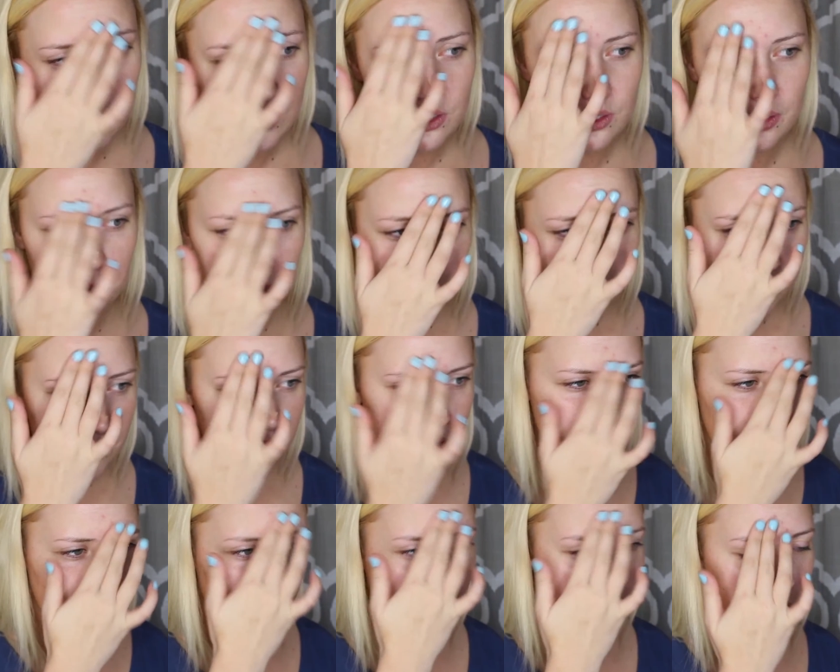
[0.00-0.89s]
So I'm
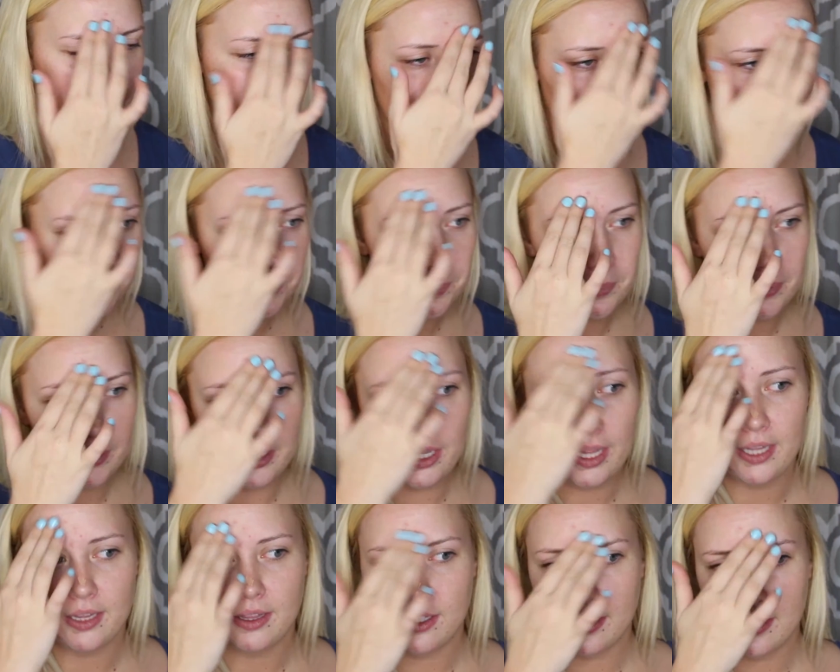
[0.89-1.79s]
just going to
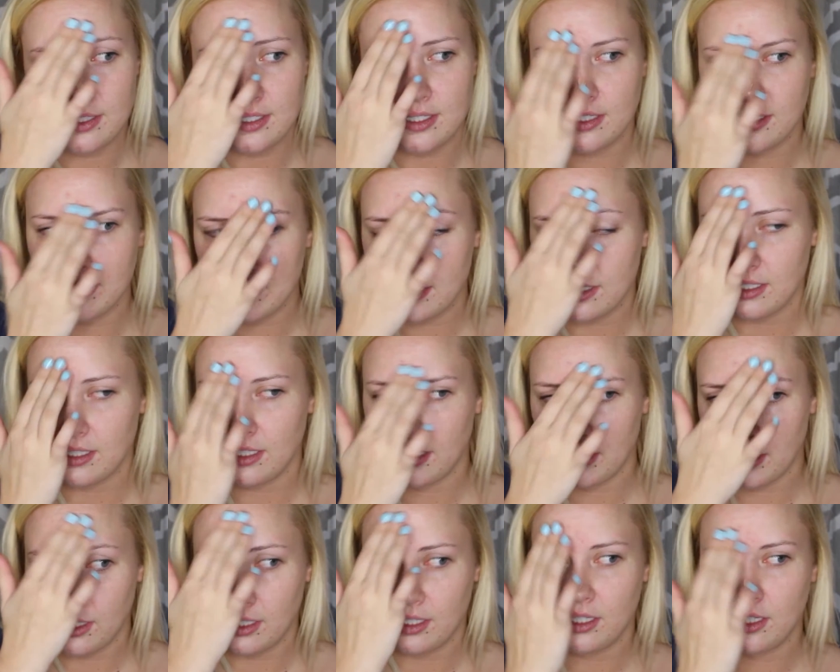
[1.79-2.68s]
blend this into
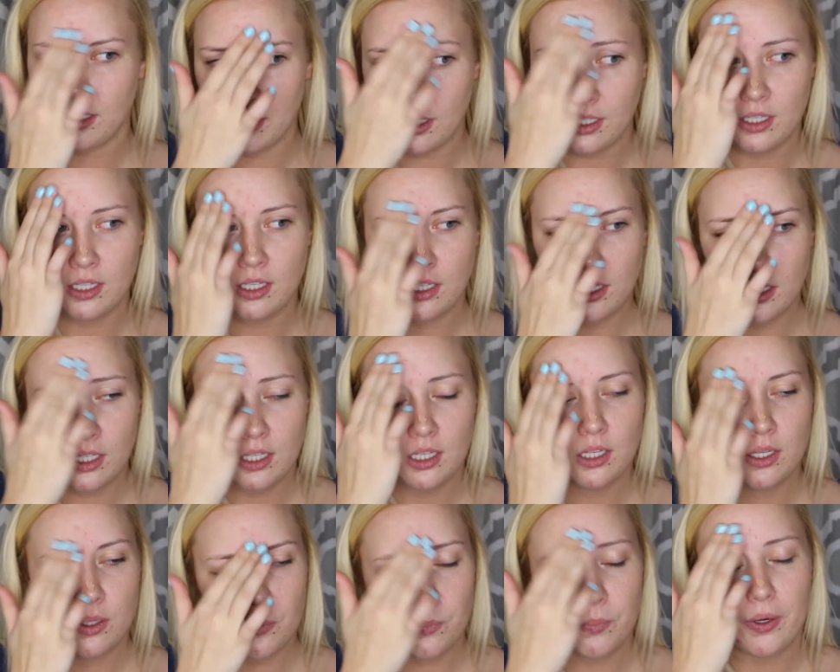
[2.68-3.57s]

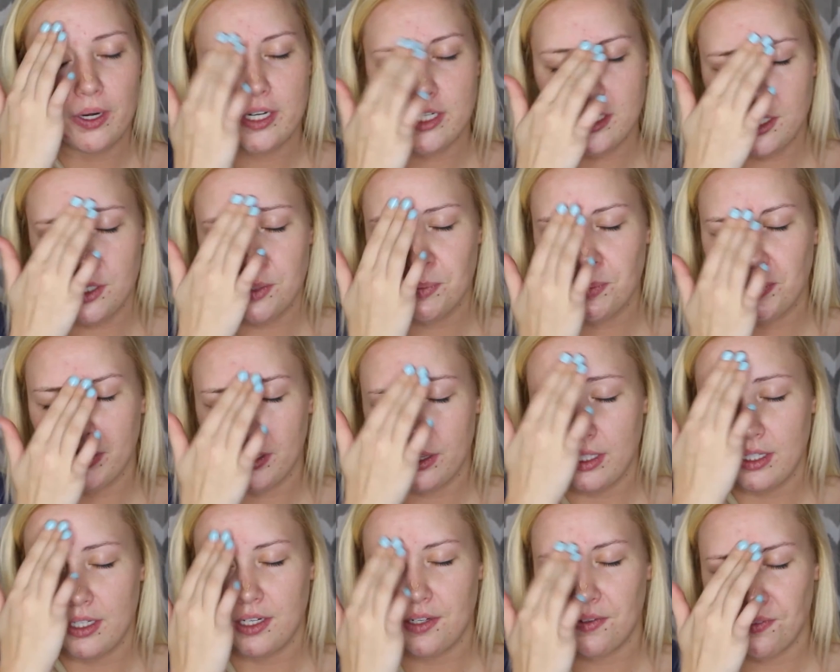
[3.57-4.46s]
where I didn't put
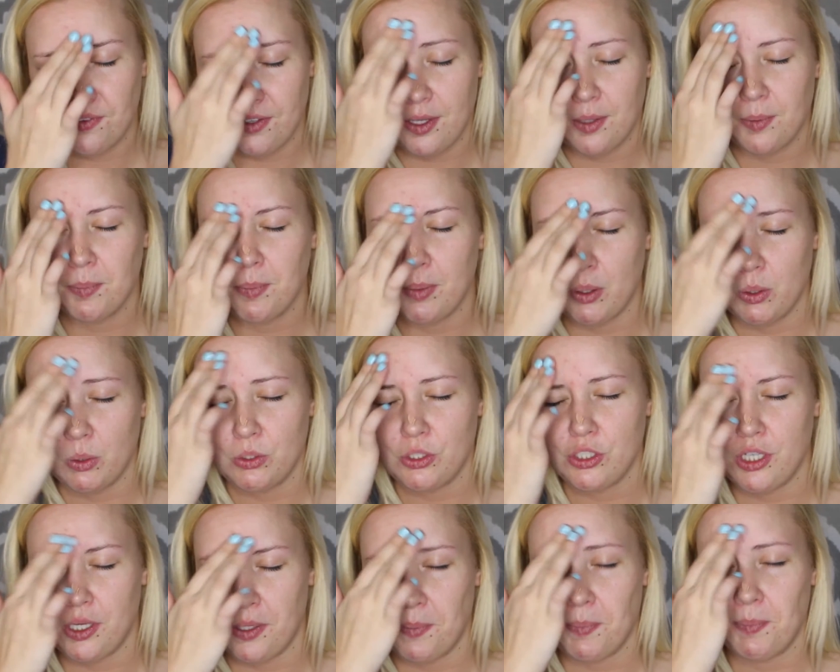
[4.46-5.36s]
the NIVEA Post
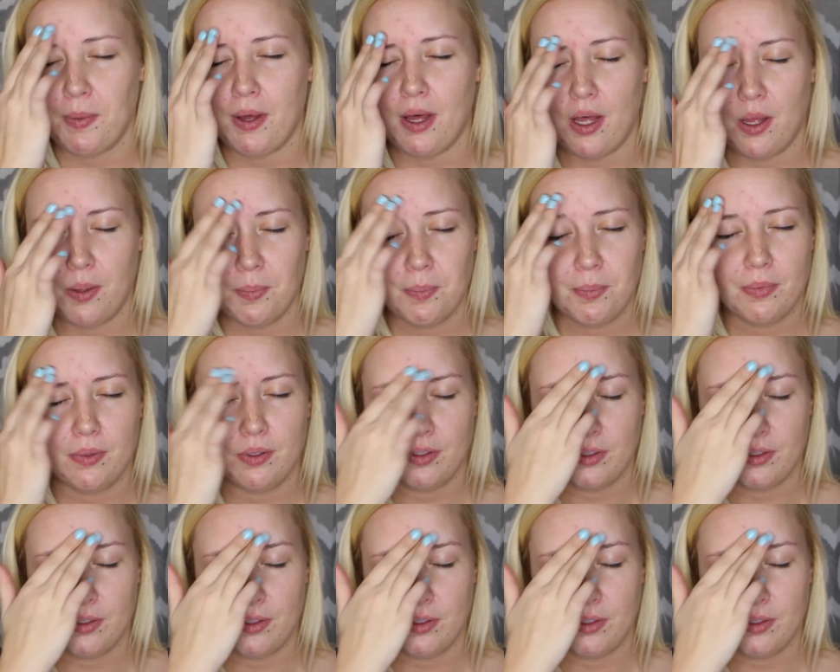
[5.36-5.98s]
Shave Balm,